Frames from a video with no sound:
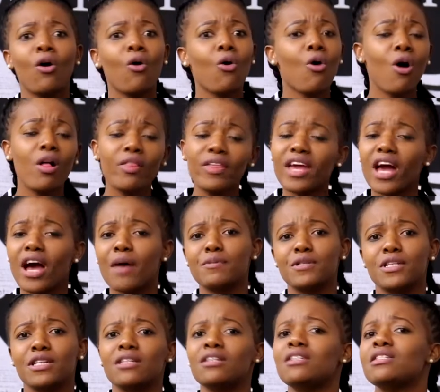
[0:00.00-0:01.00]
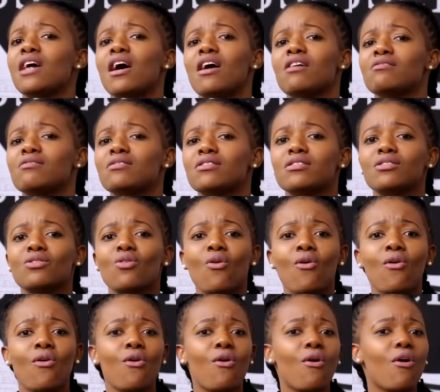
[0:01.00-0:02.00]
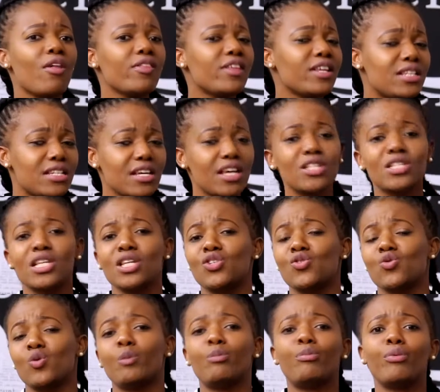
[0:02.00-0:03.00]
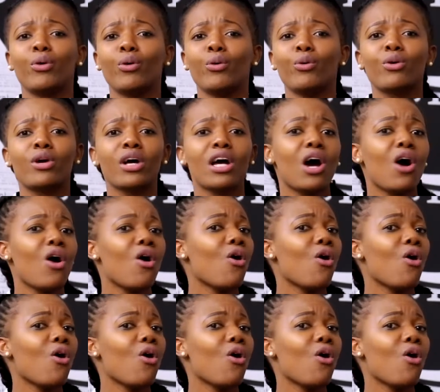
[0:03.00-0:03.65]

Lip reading: all the ups and the downs, all the days that you were broke,